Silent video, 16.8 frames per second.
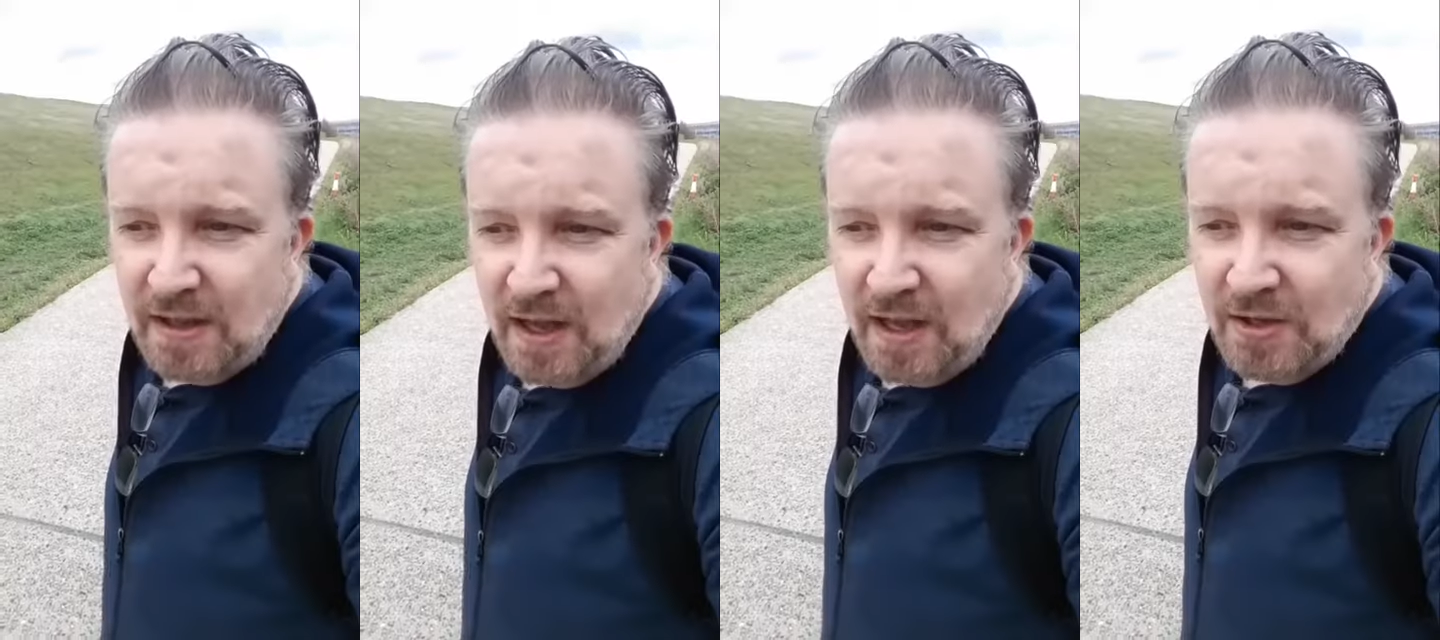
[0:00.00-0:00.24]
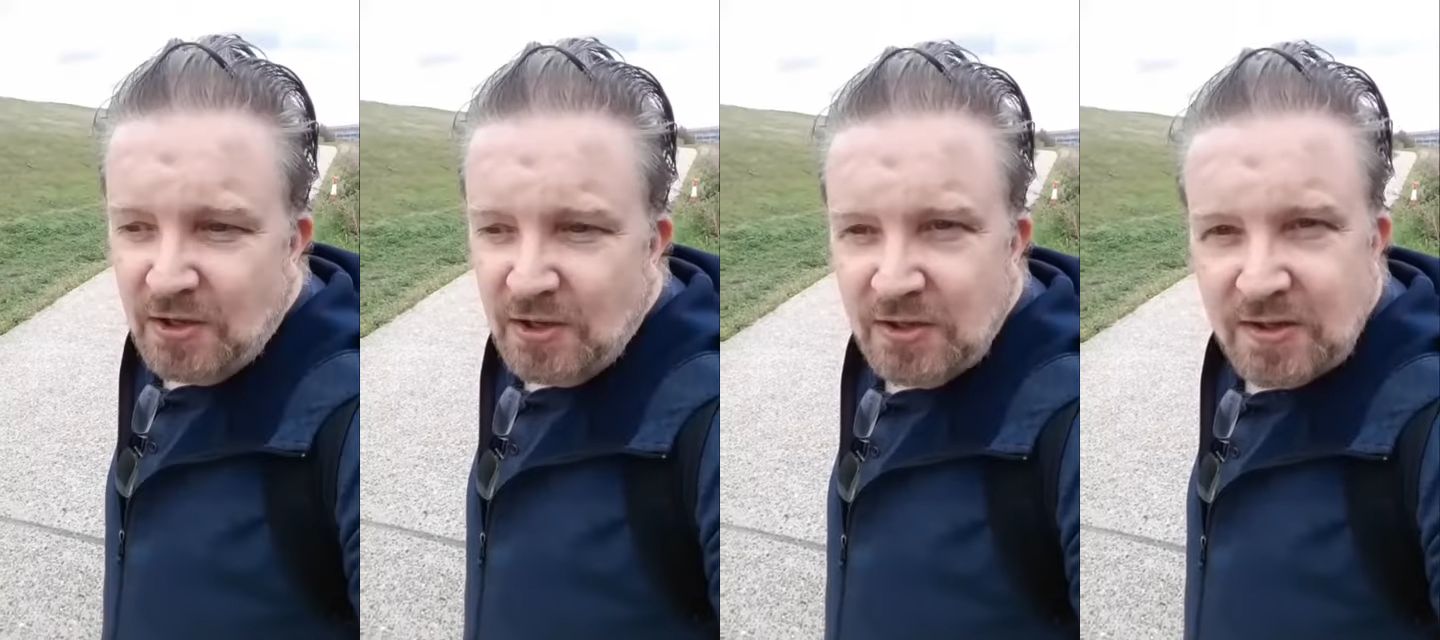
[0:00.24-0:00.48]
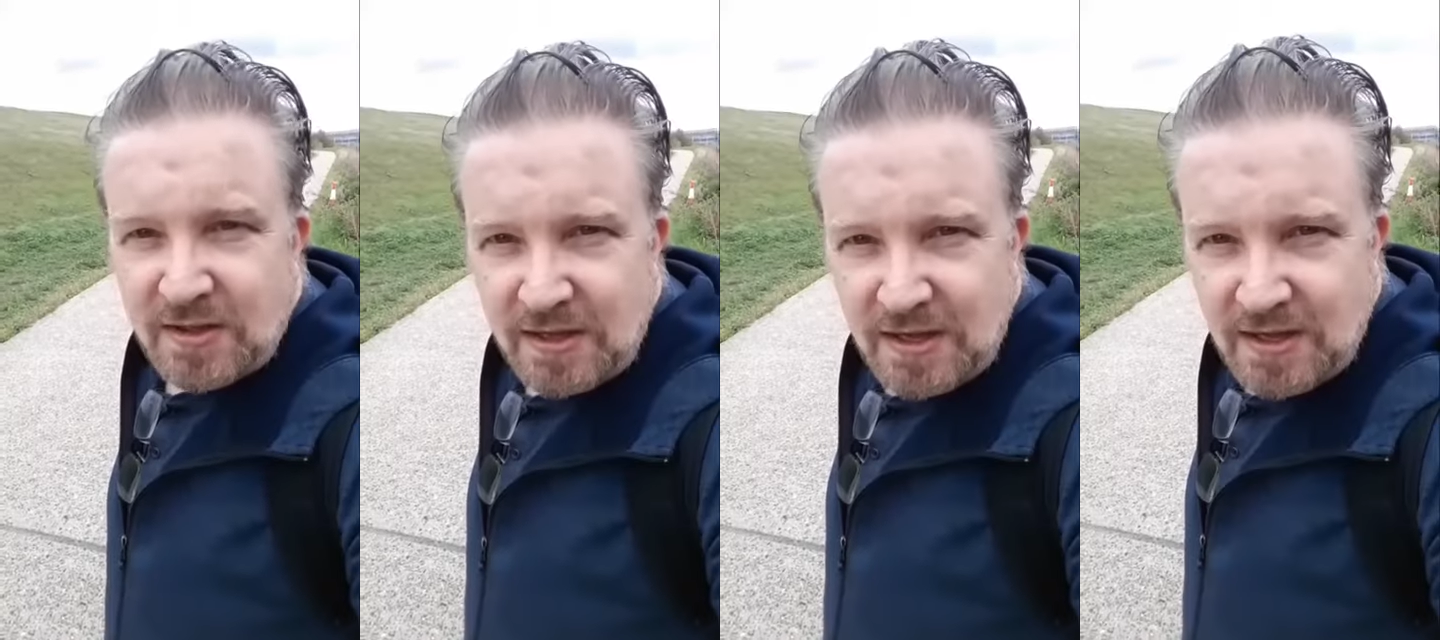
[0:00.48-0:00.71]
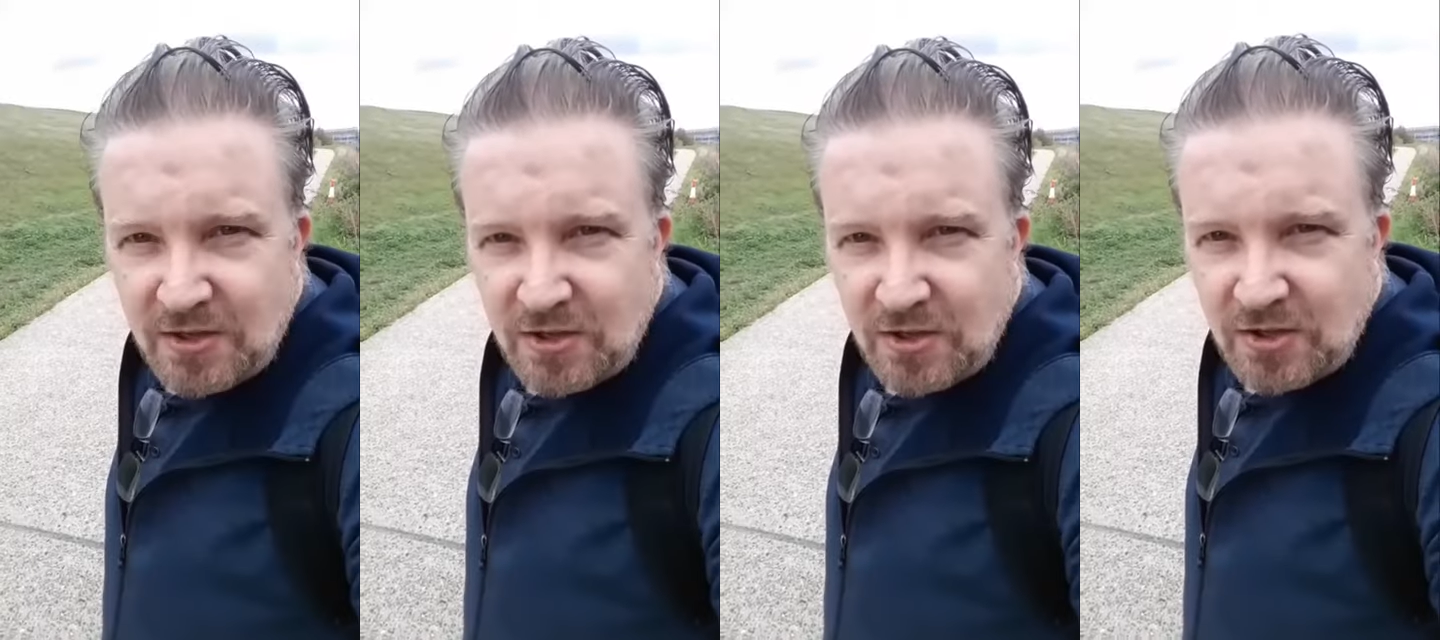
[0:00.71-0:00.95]
And you can
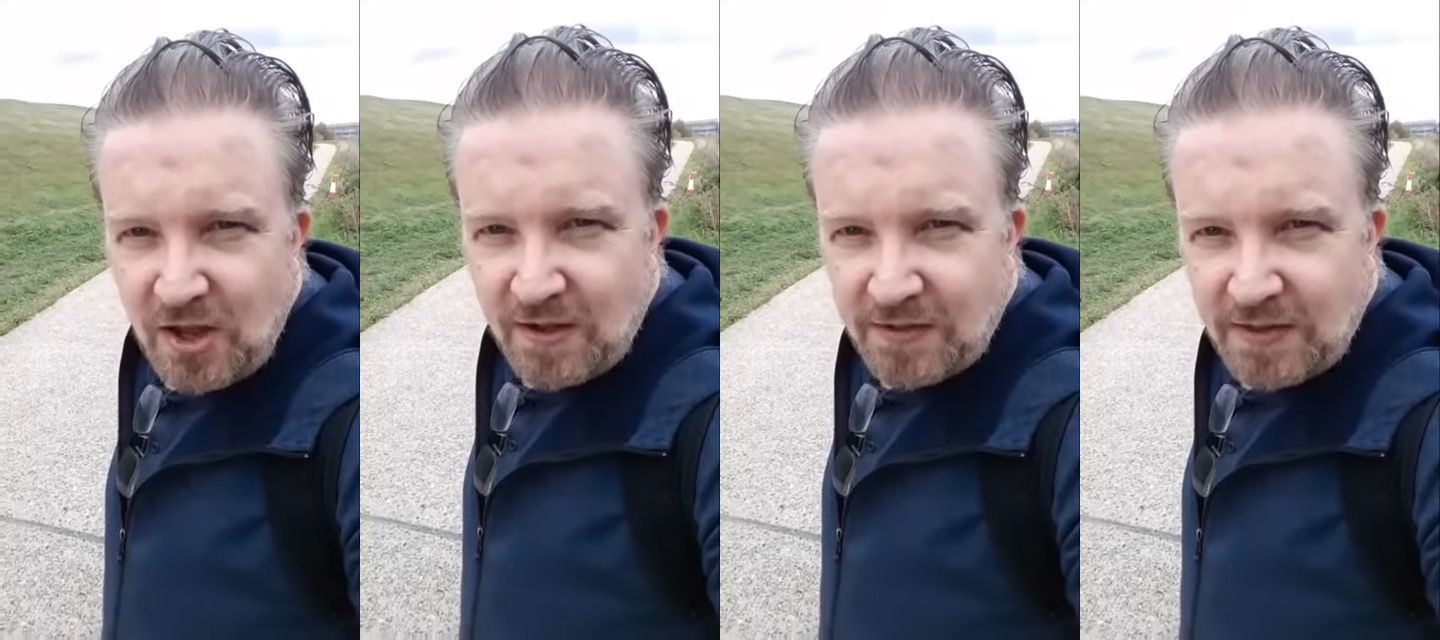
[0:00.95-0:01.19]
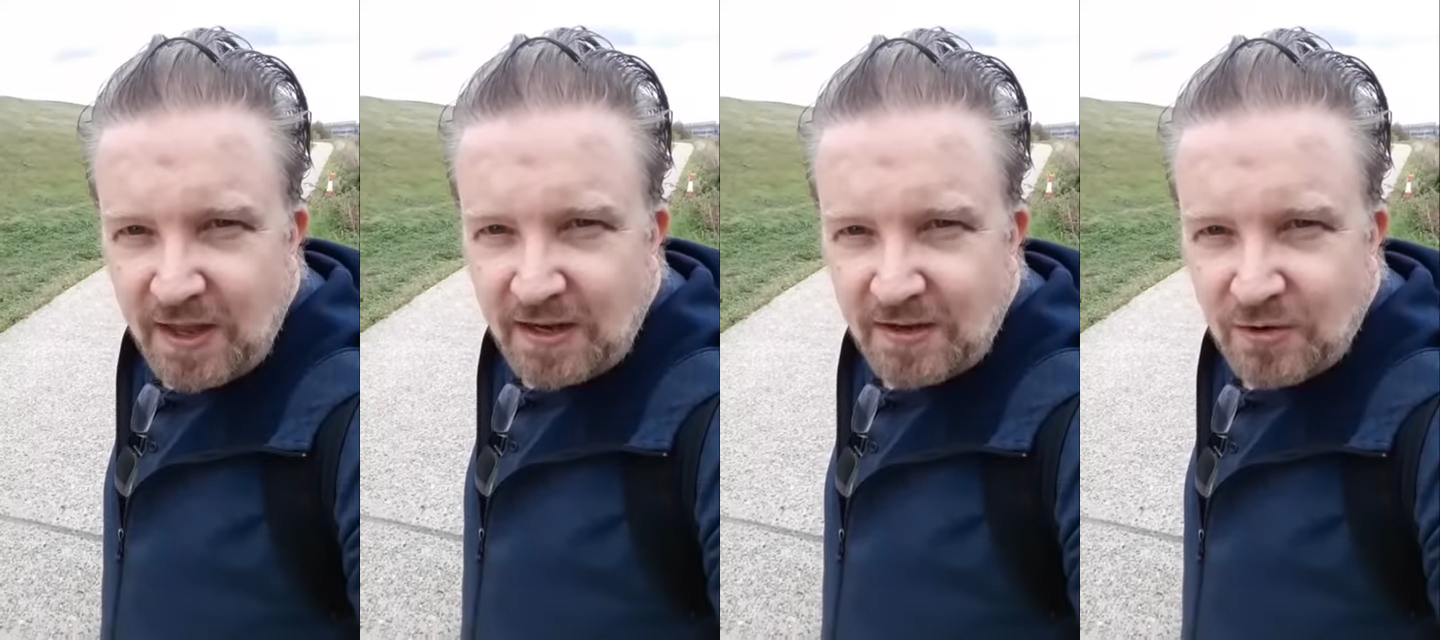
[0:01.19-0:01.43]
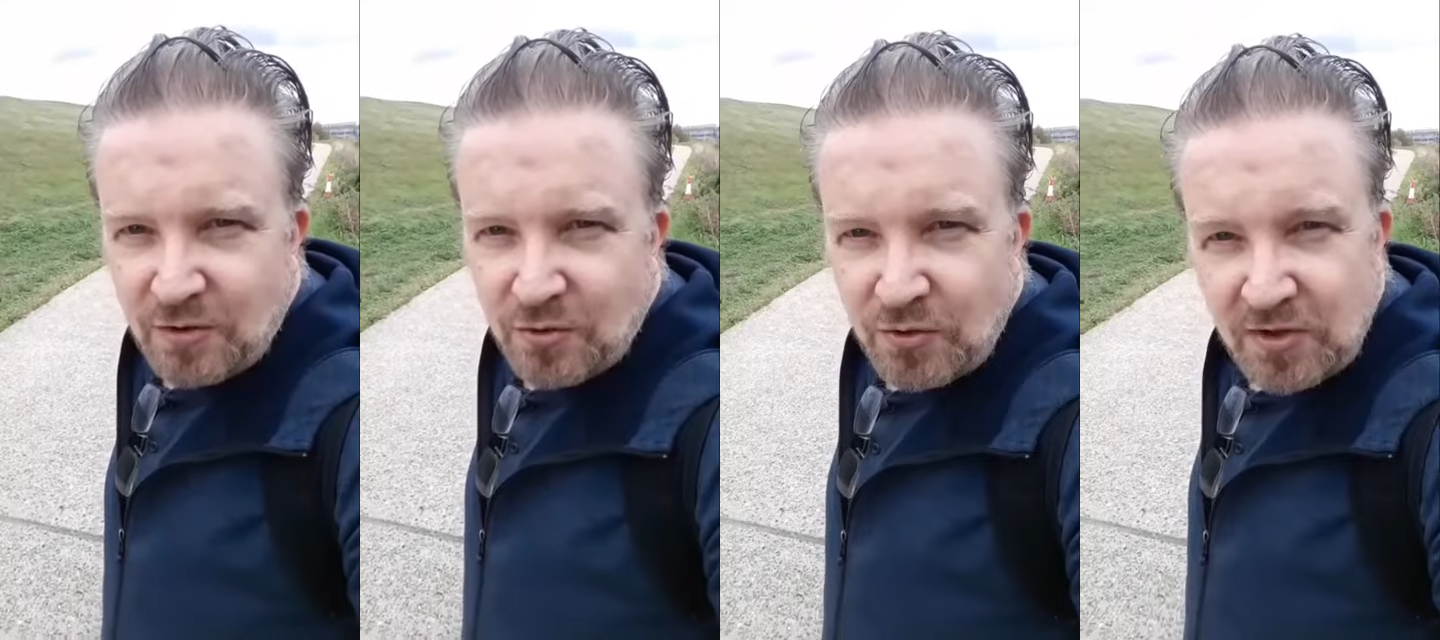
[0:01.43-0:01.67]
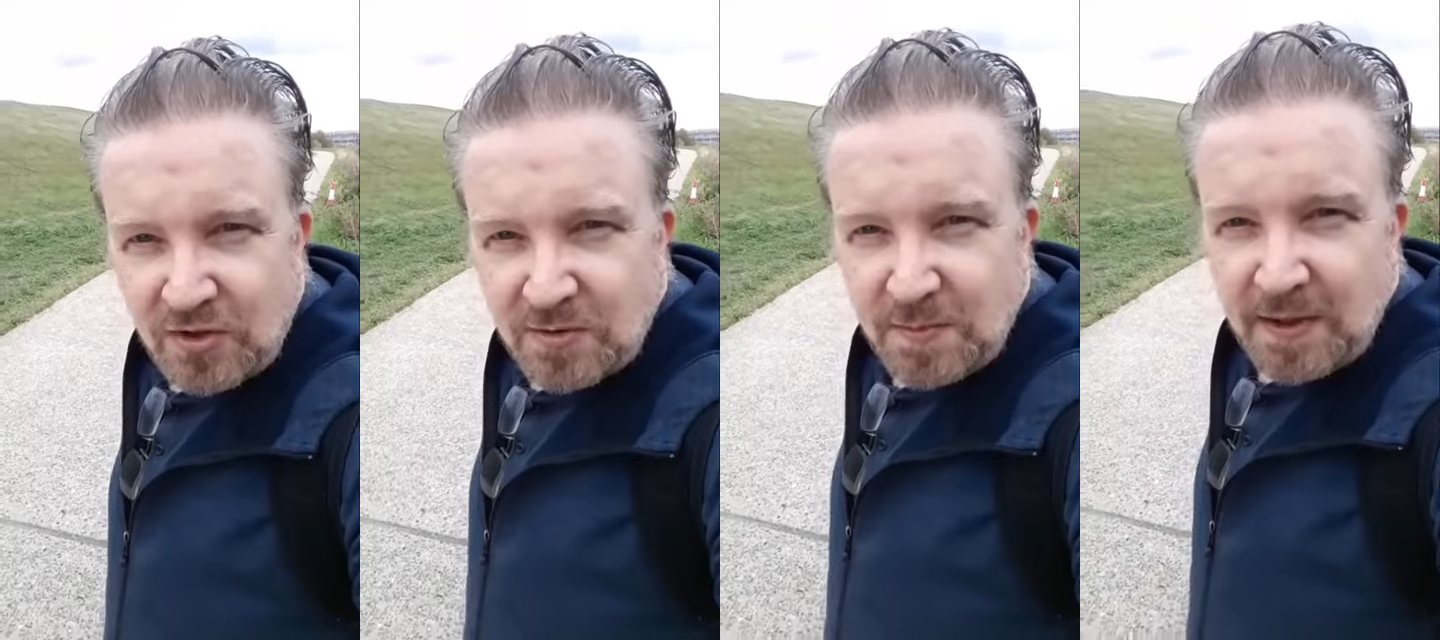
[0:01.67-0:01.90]
see she's got that
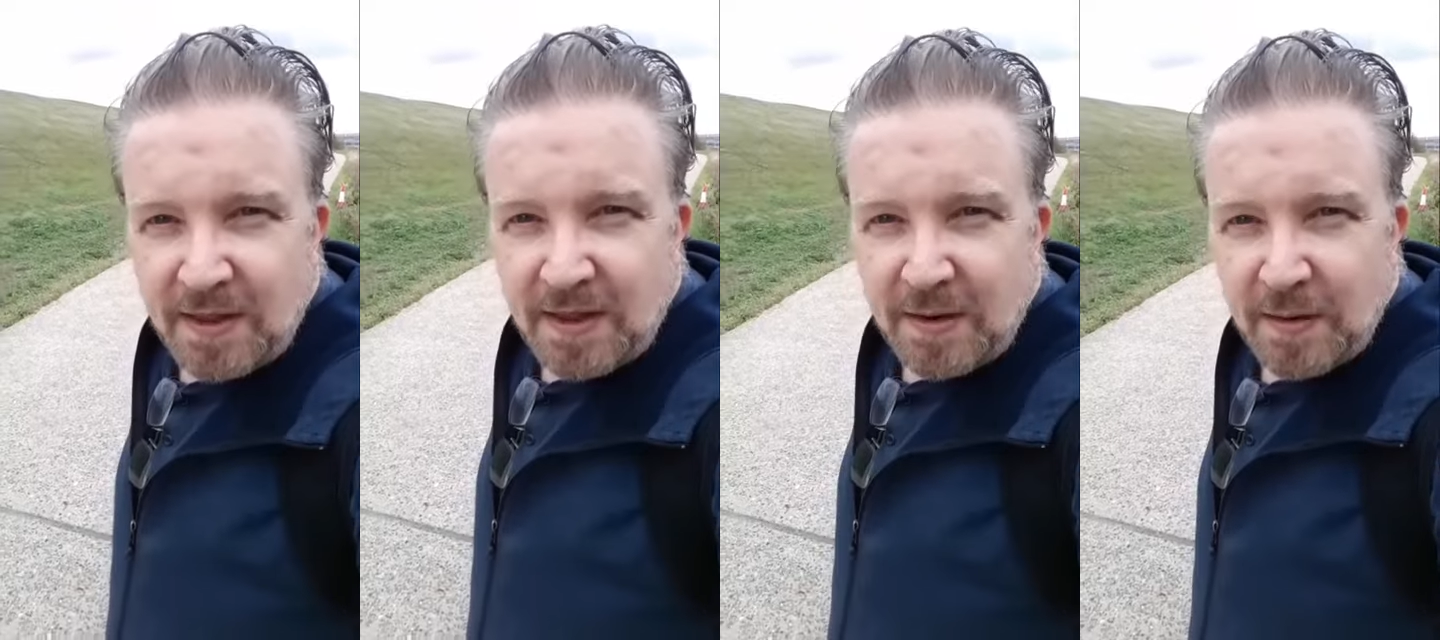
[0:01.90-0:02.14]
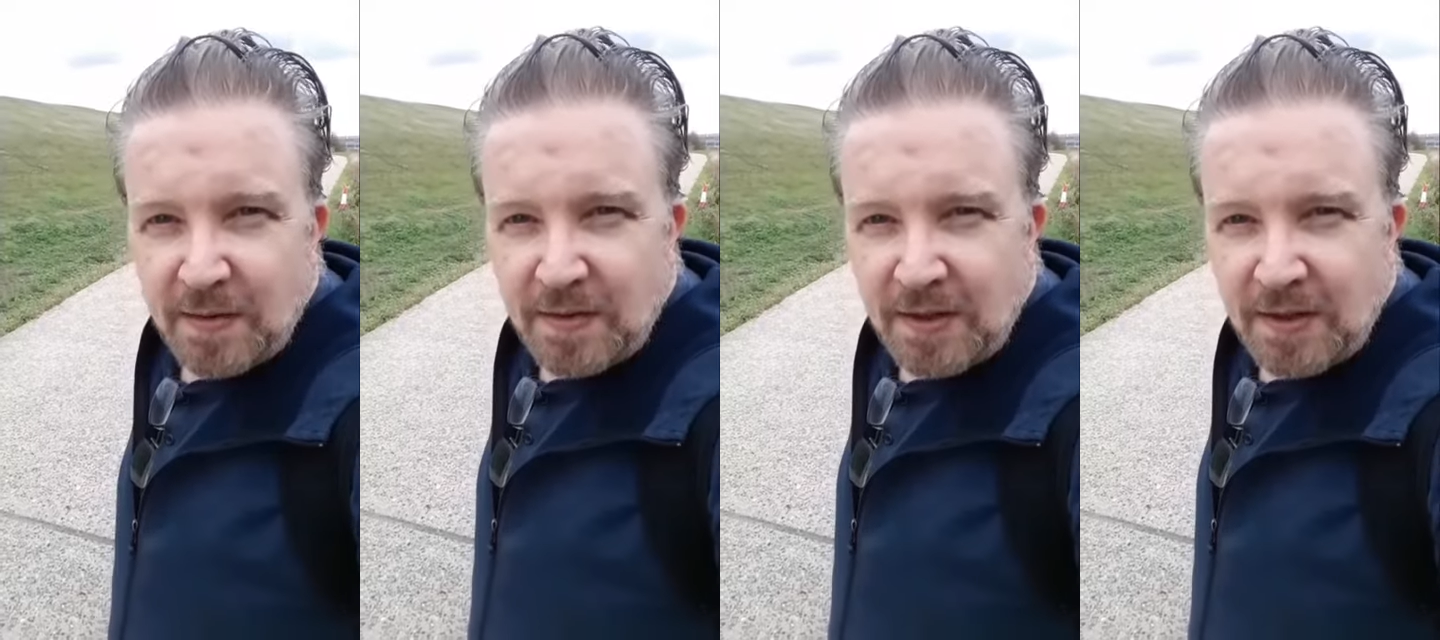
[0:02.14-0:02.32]
charisma